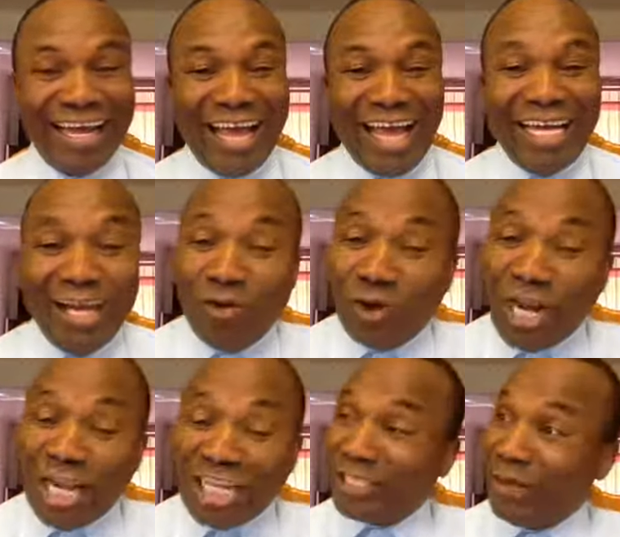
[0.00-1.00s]
I didn't know
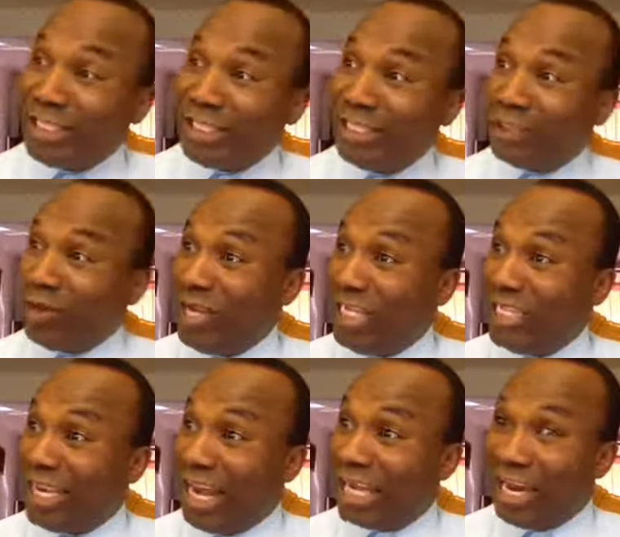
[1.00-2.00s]
that mathematics is so
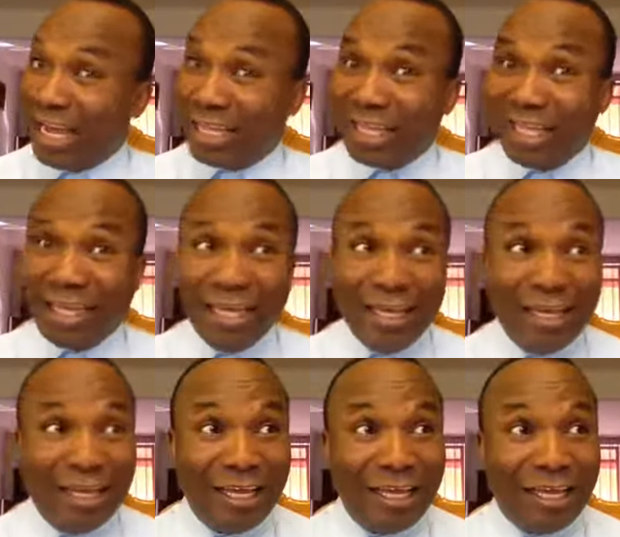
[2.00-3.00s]
easy like that.
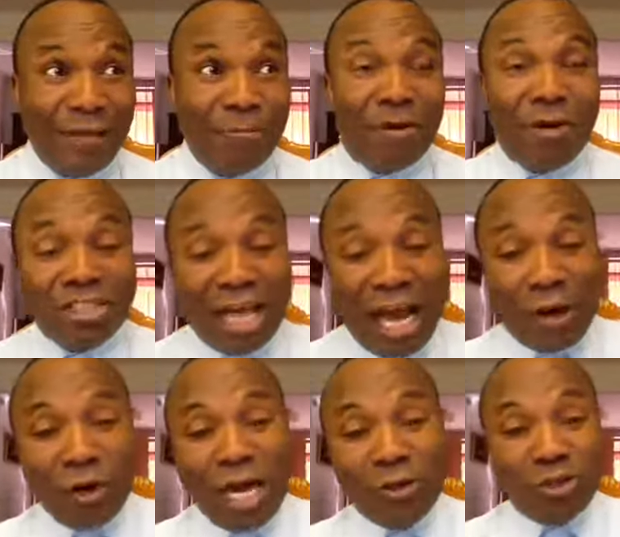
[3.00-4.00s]
Because I,
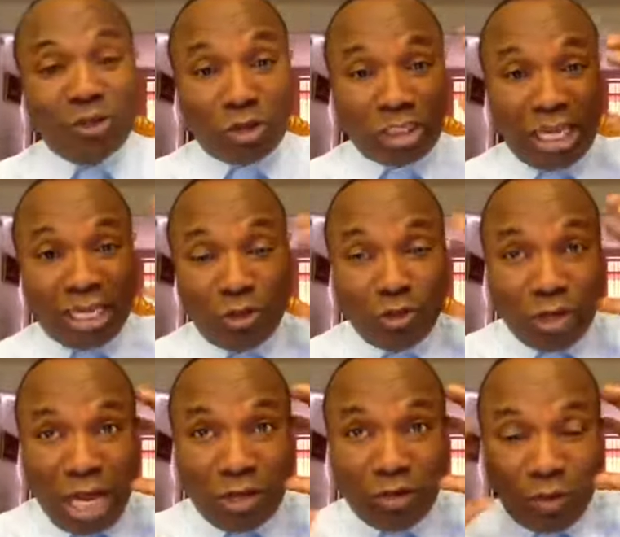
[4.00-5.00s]
I used to think
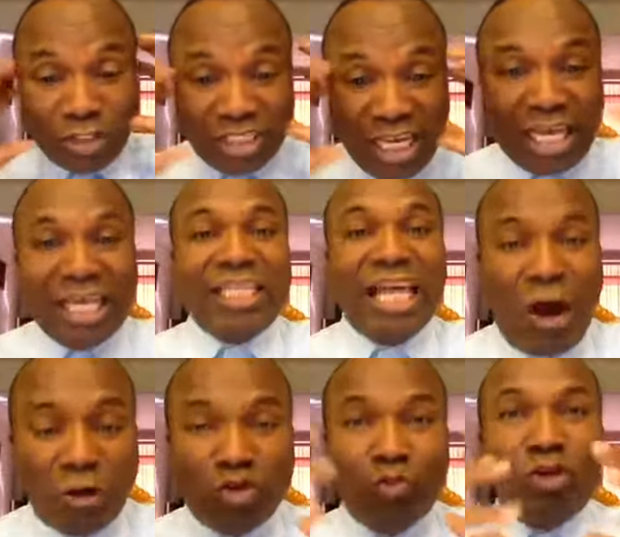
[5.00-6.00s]
you, eh, you must think it
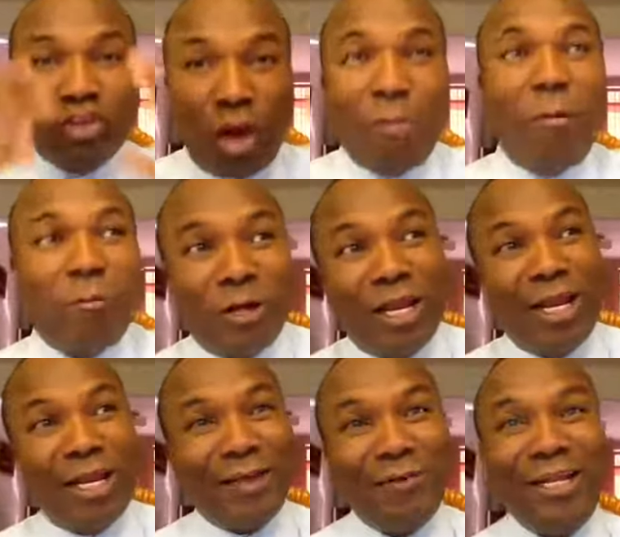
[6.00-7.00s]
out. You must come up with
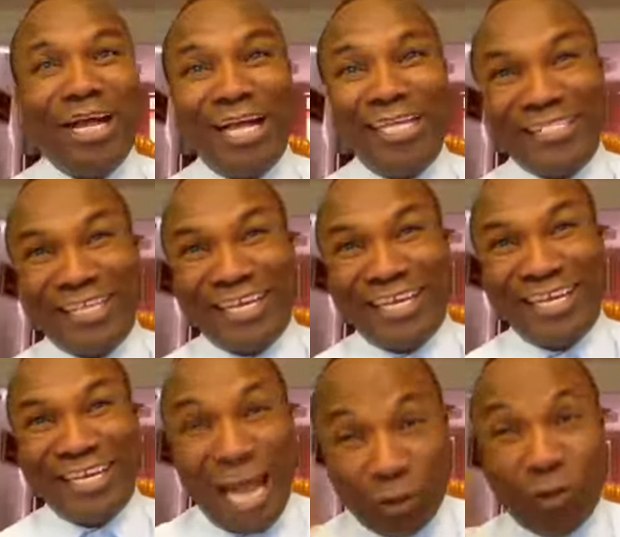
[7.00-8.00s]
it, with the answer.
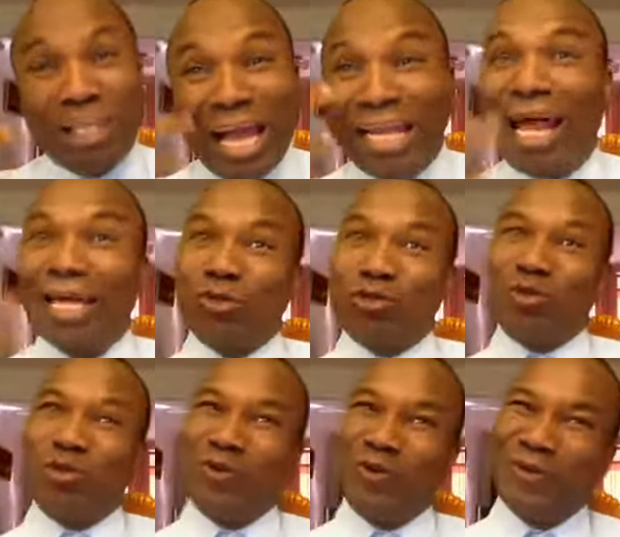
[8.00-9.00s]
That's what I like to
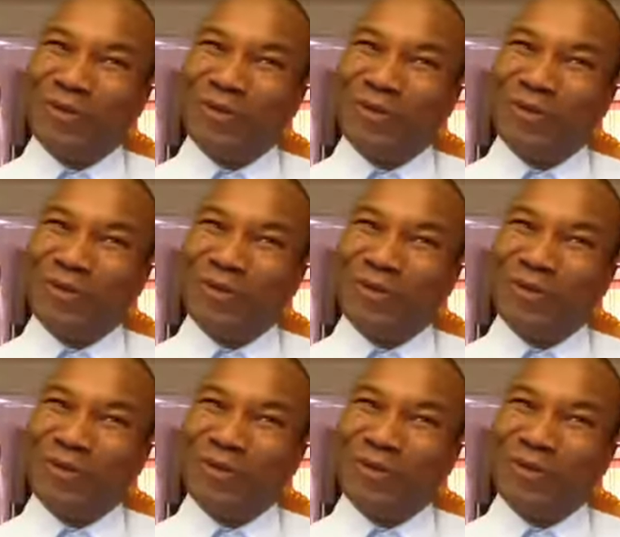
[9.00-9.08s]
do.